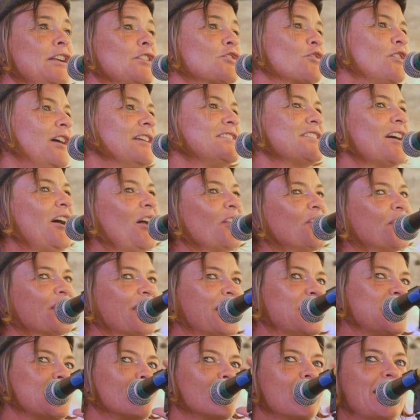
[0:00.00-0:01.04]
try
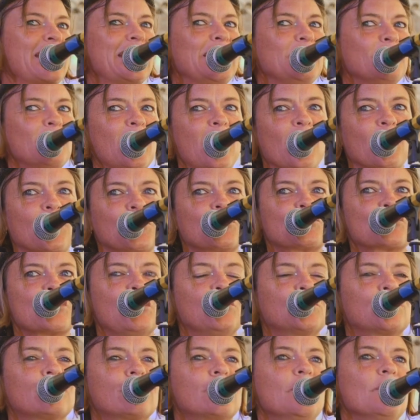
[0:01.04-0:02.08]
dancing in the rain while others
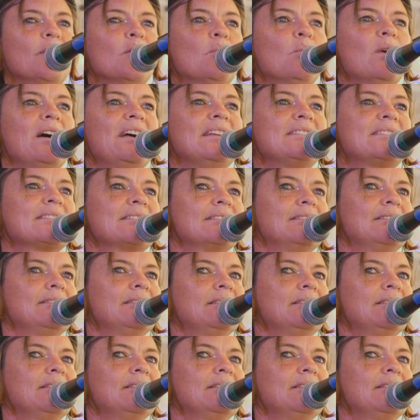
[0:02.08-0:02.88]
shelter from the wet.